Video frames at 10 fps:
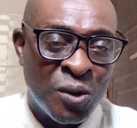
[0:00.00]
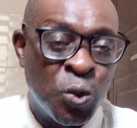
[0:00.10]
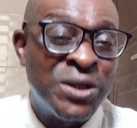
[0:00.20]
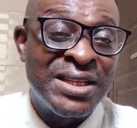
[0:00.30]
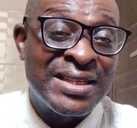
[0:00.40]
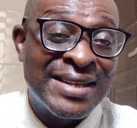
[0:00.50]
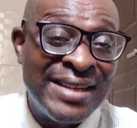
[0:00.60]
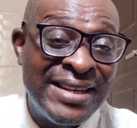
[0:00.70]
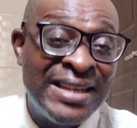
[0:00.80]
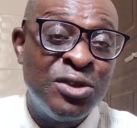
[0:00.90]
which is
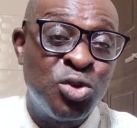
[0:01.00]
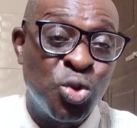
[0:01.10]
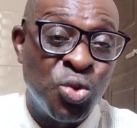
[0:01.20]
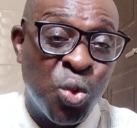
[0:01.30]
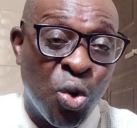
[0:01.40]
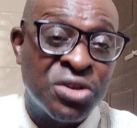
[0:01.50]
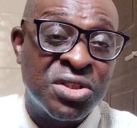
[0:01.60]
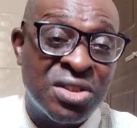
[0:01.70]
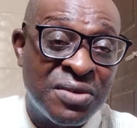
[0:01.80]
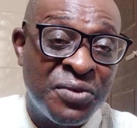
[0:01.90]
leading to what
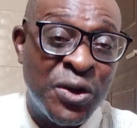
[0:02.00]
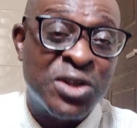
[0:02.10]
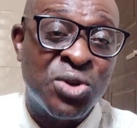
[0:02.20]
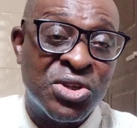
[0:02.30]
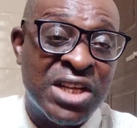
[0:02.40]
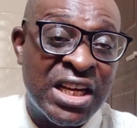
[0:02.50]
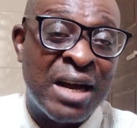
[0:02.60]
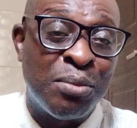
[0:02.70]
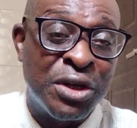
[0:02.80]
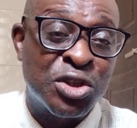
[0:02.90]
Festus
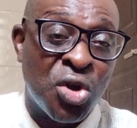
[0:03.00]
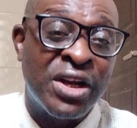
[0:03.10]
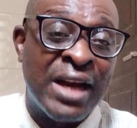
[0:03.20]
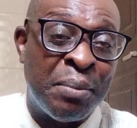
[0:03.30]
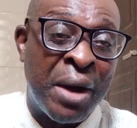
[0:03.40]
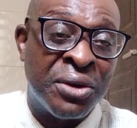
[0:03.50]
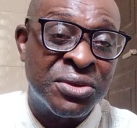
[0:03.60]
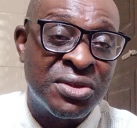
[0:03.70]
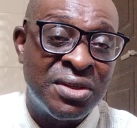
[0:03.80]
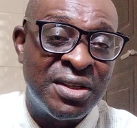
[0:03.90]
Keyamo is talking
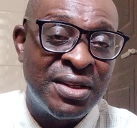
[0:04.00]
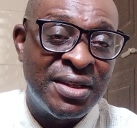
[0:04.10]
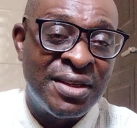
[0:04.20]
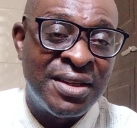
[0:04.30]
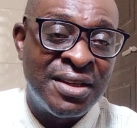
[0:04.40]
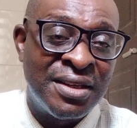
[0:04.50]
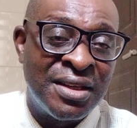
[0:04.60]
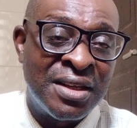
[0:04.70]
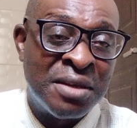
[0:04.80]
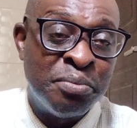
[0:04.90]
about.
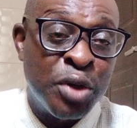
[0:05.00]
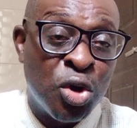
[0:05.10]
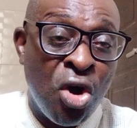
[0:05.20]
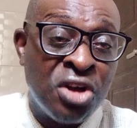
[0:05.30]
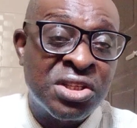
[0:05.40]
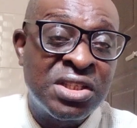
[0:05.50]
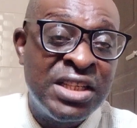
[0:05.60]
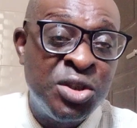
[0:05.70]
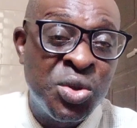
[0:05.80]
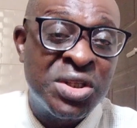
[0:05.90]
Because
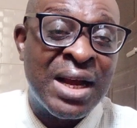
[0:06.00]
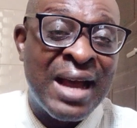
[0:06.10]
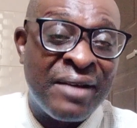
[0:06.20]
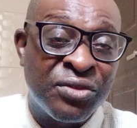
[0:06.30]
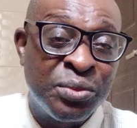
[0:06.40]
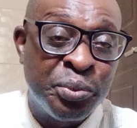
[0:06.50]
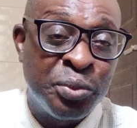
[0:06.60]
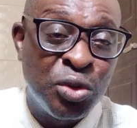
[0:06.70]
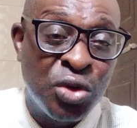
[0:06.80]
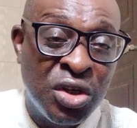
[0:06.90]
the judiciary have
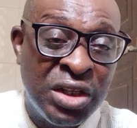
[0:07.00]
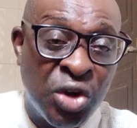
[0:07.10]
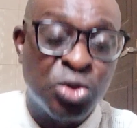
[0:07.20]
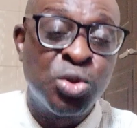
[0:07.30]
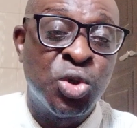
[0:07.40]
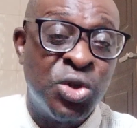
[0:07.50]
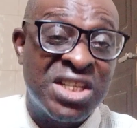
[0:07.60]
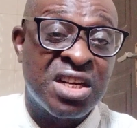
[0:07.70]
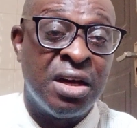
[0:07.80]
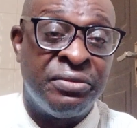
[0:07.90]
gotten to
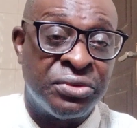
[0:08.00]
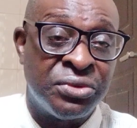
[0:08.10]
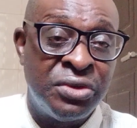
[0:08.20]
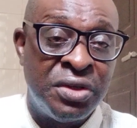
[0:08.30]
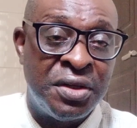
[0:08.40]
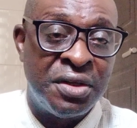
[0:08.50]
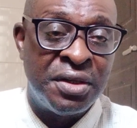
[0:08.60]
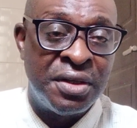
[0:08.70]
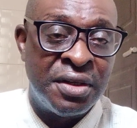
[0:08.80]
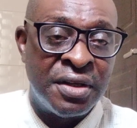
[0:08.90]
this level,
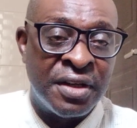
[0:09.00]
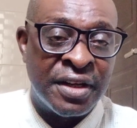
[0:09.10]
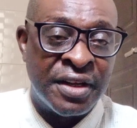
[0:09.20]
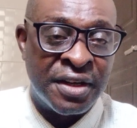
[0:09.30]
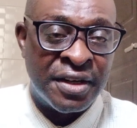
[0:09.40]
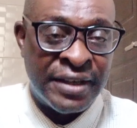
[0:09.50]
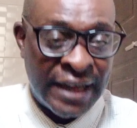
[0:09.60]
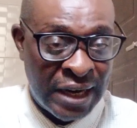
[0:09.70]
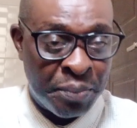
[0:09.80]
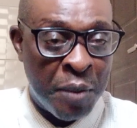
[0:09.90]

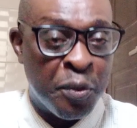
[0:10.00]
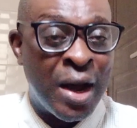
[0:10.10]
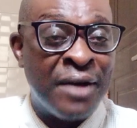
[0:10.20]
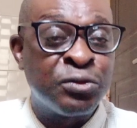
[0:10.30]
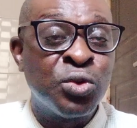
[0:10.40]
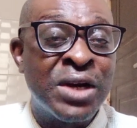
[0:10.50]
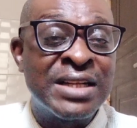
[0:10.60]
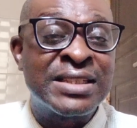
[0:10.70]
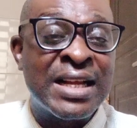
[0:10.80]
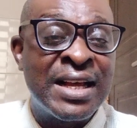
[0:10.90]
then people have to
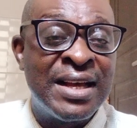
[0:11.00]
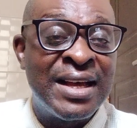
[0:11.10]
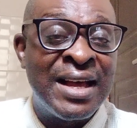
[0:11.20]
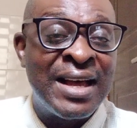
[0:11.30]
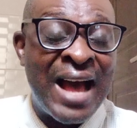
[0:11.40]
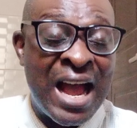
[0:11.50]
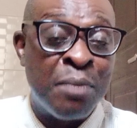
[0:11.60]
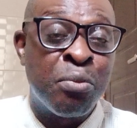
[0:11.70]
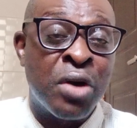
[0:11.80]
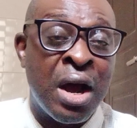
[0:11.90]
raise
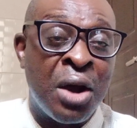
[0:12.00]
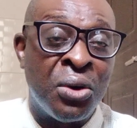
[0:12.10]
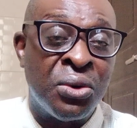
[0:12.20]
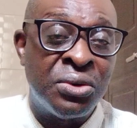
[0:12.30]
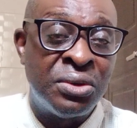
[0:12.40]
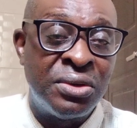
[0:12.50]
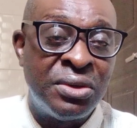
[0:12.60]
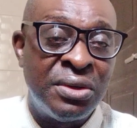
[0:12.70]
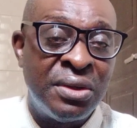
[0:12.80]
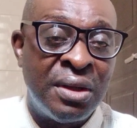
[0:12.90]
eyebrow.
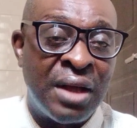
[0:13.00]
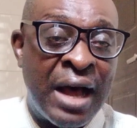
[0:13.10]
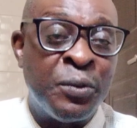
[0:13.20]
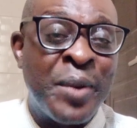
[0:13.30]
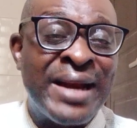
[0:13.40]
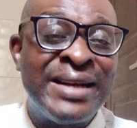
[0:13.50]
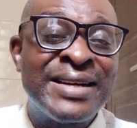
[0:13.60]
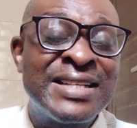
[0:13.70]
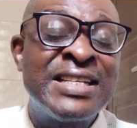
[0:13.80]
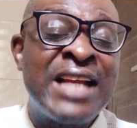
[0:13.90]
And by
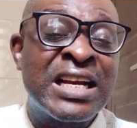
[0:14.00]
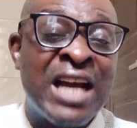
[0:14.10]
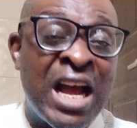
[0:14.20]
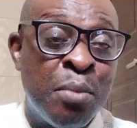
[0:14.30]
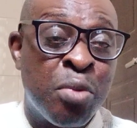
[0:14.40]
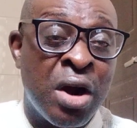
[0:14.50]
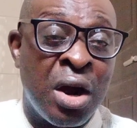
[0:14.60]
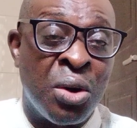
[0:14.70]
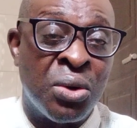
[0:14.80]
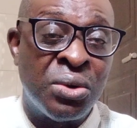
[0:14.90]
raising that
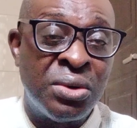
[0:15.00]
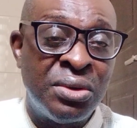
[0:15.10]
eyebrow,